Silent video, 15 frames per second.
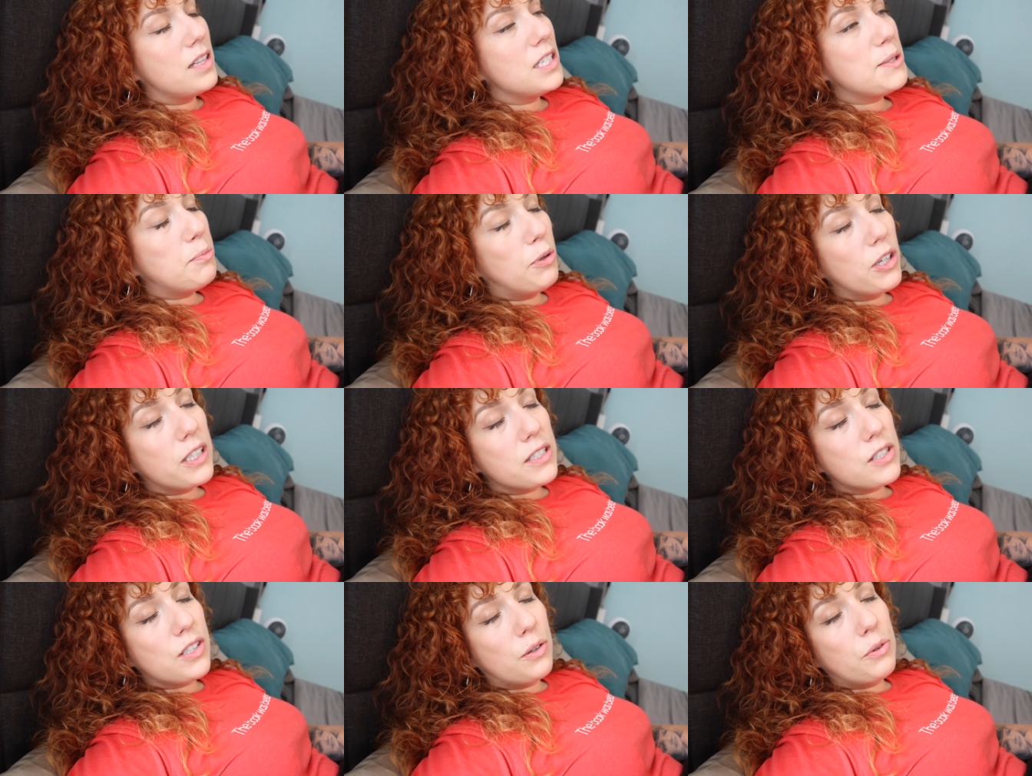This book
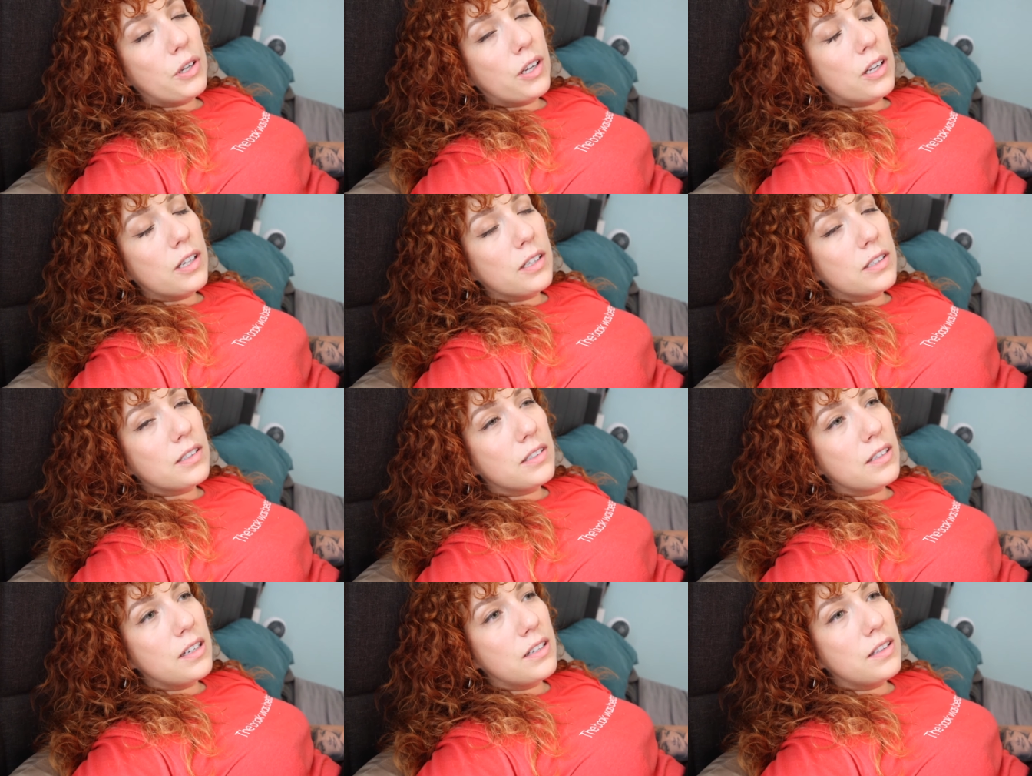is so good.
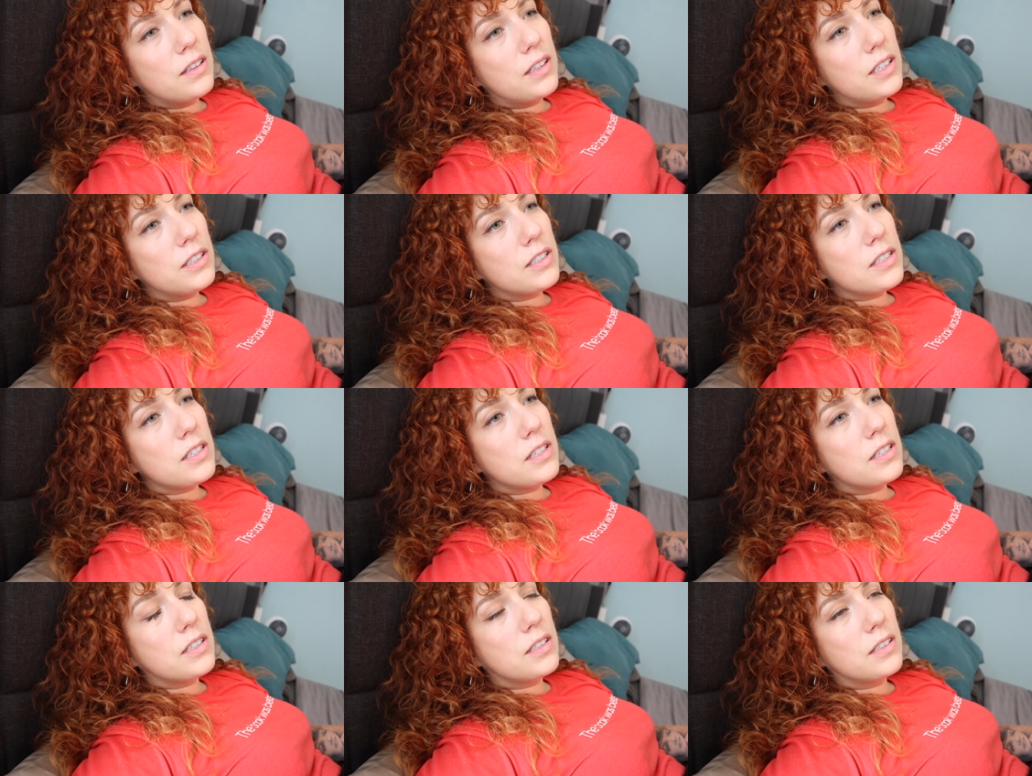
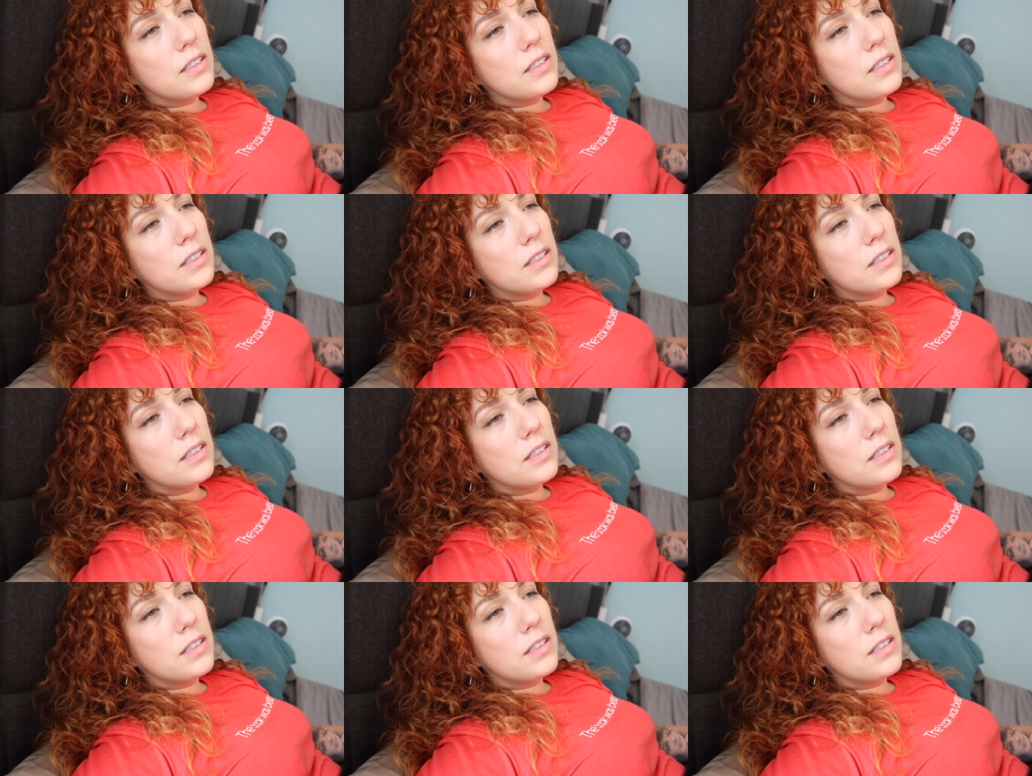There's,